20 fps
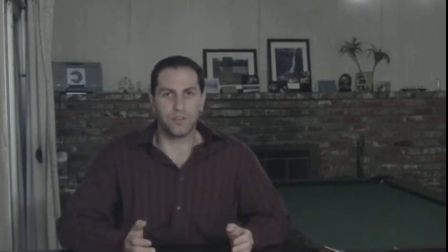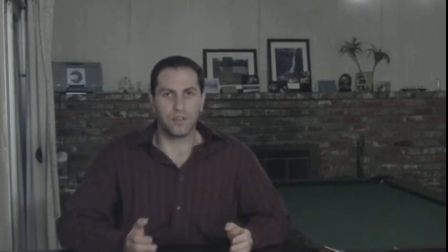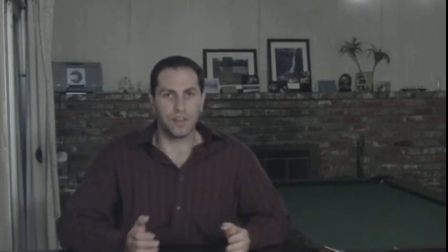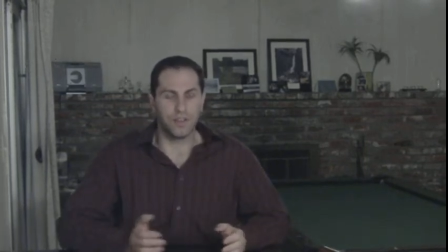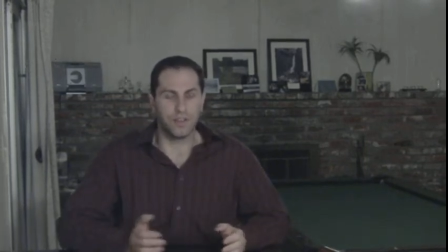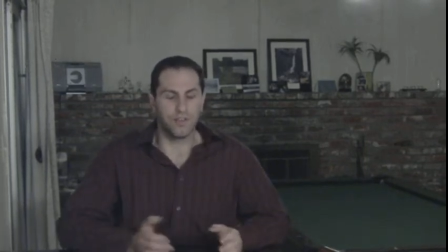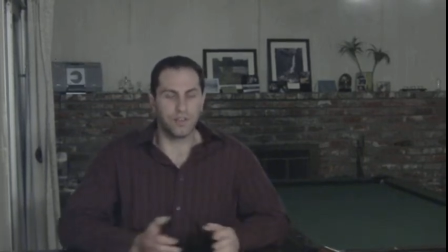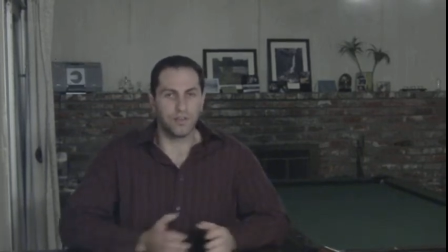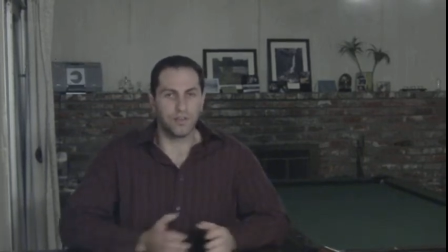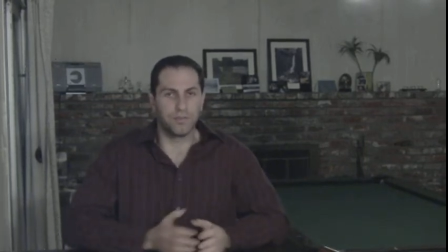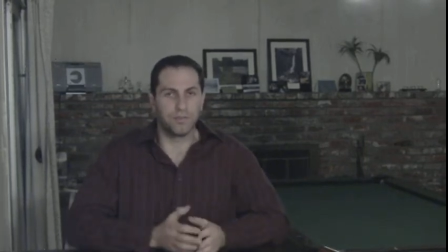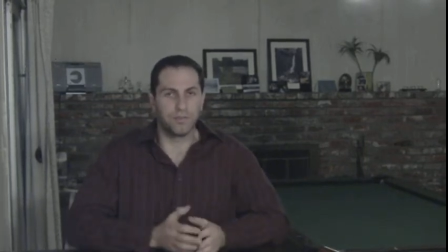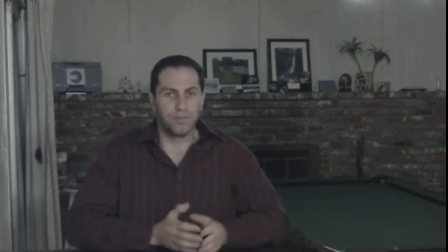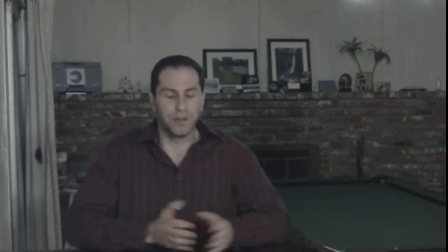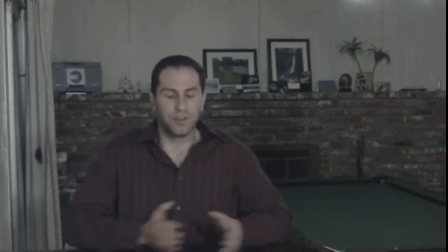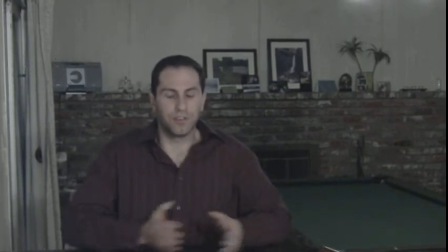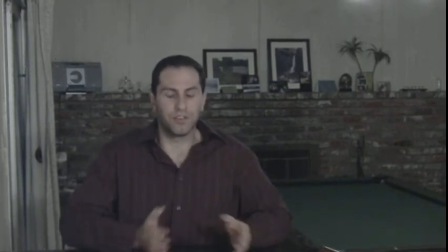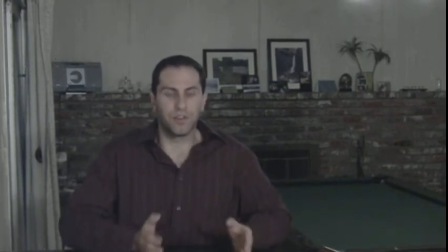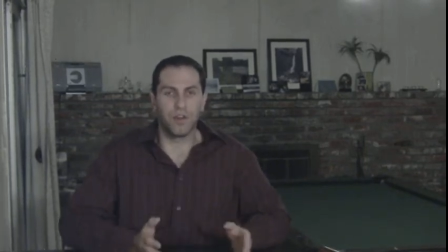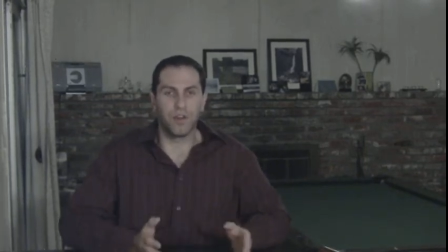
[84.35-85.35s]
even
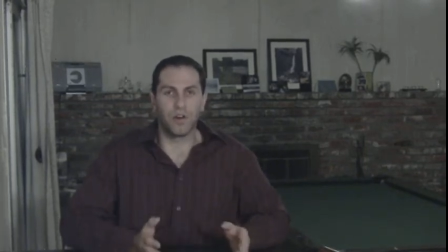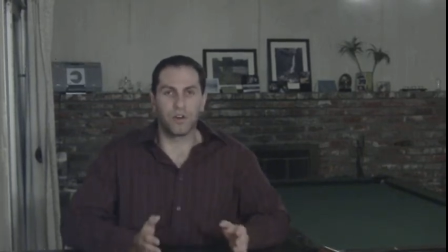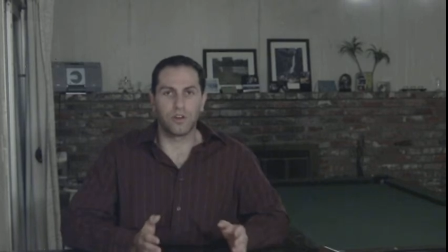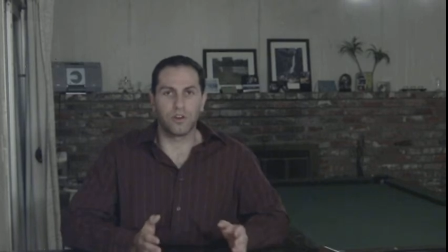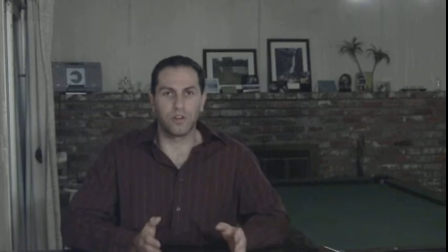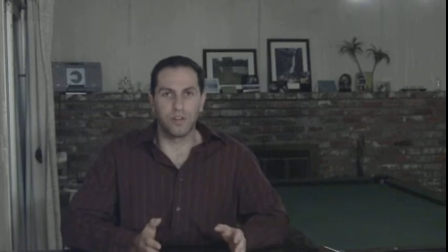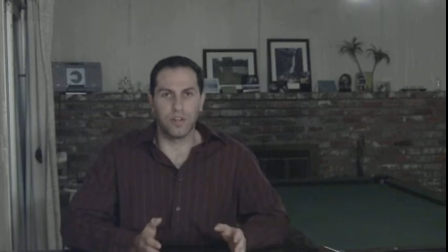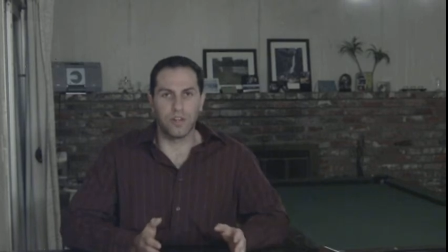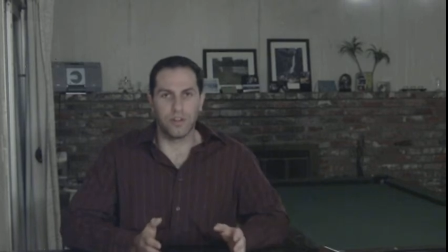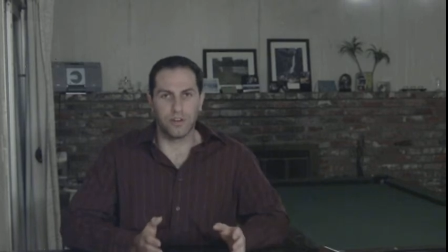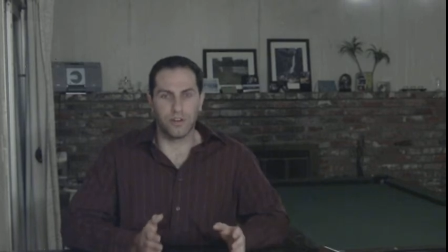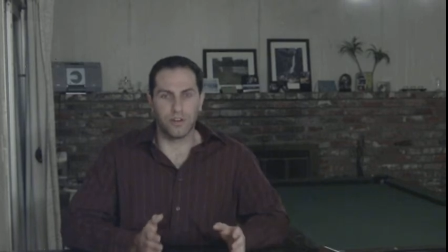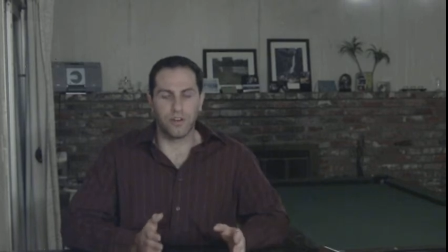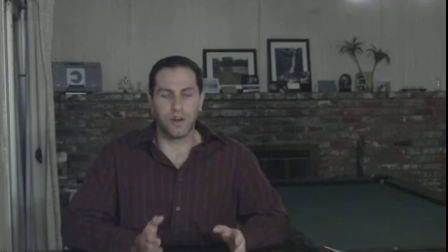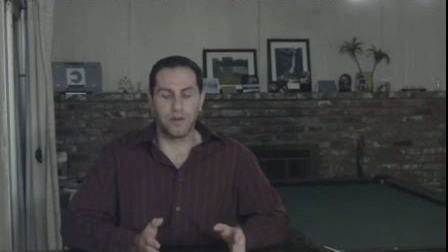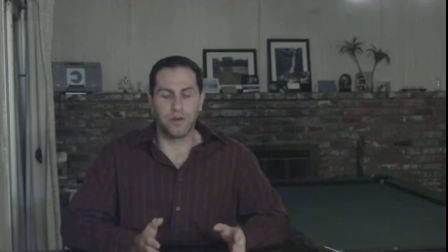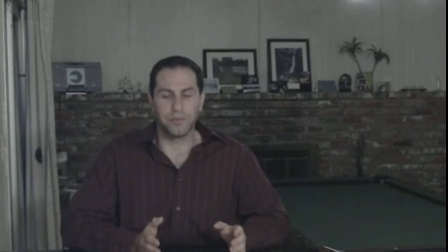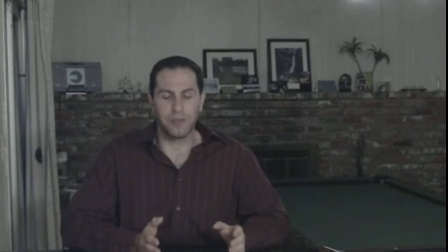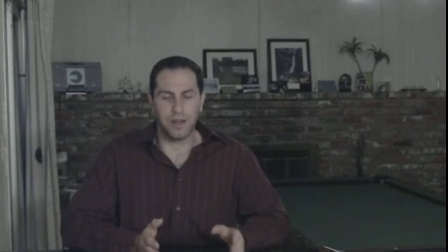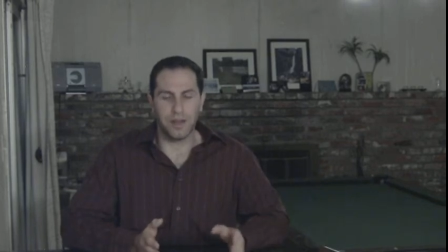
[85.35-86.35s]
much longer than your
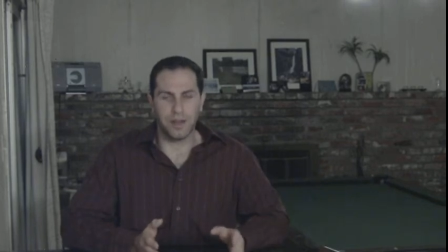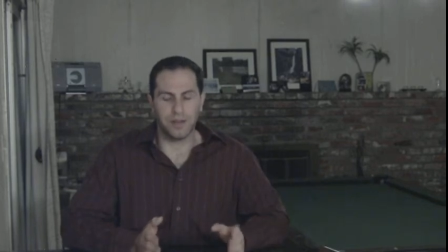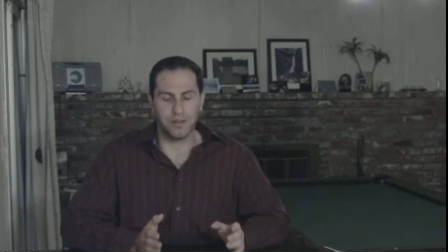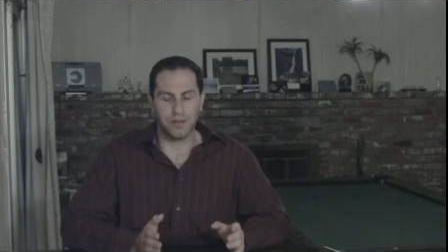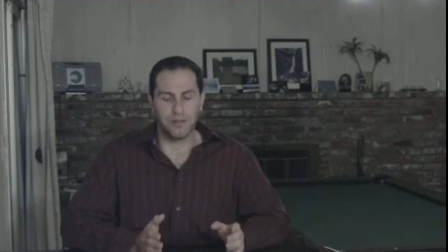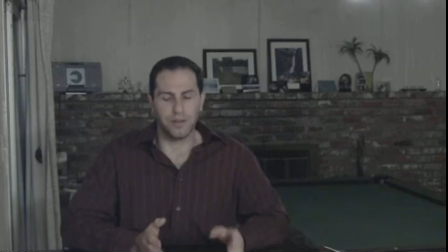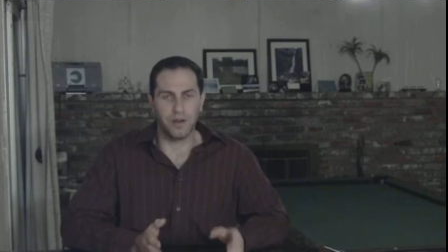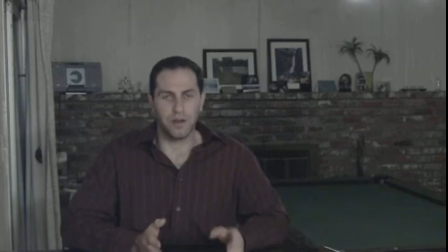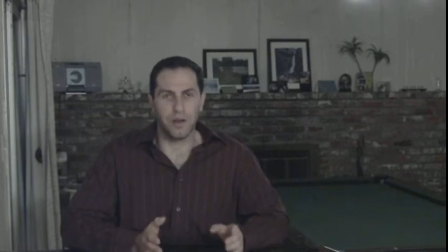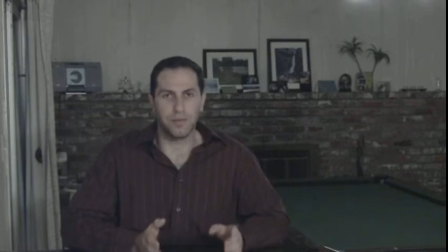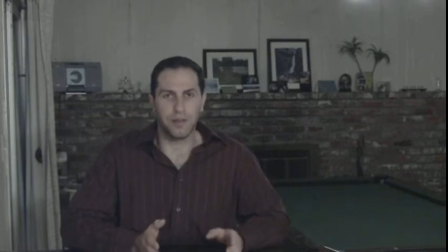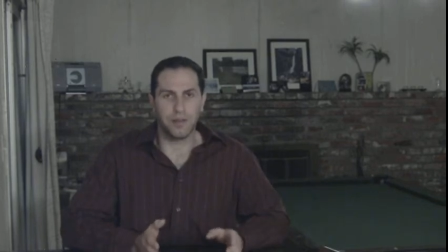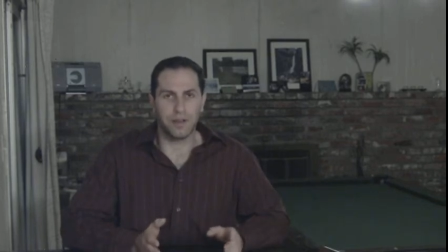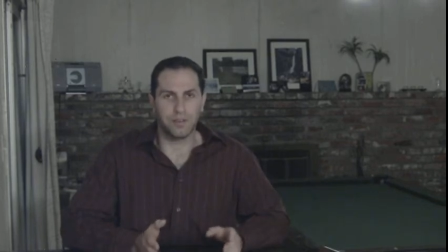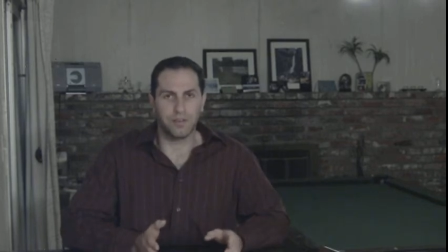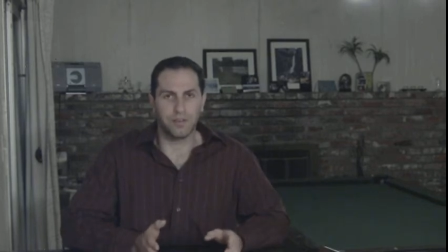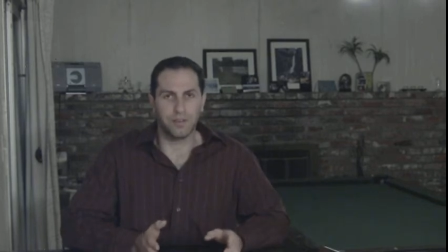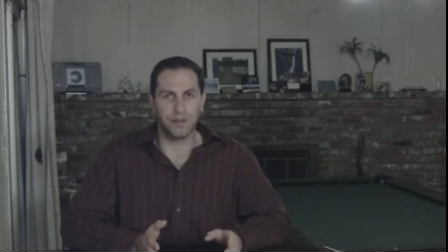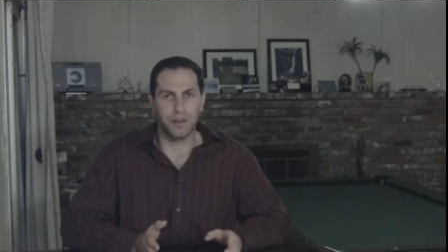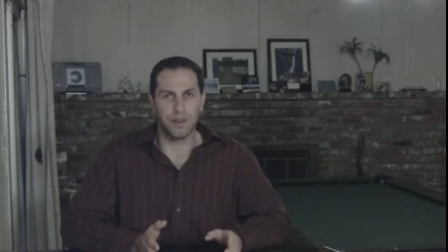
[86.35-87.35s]
compact
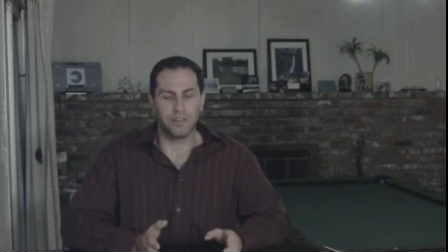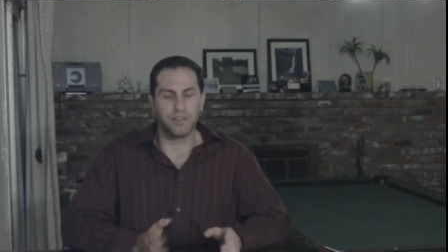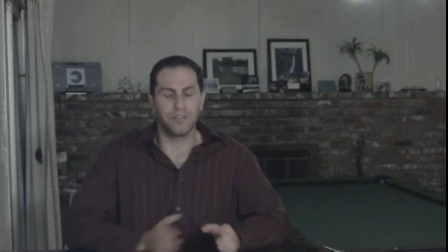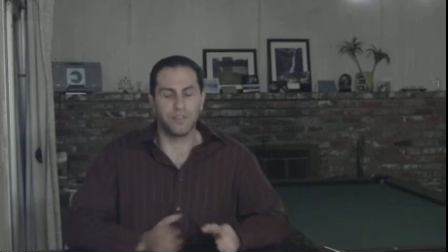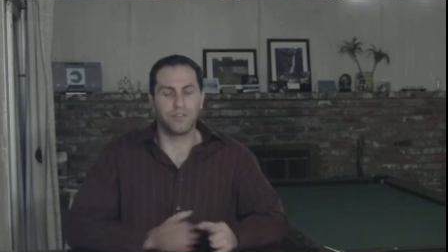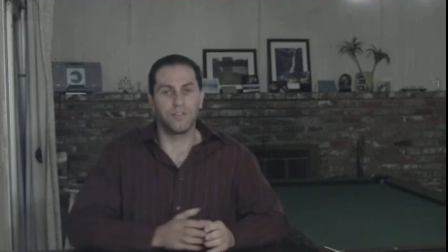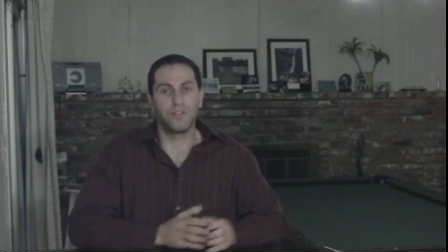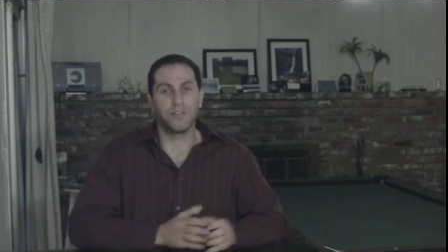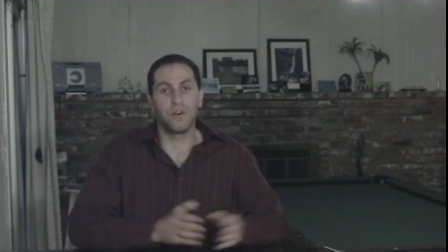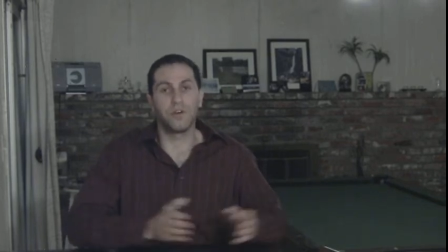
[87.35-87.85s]
fluorescents,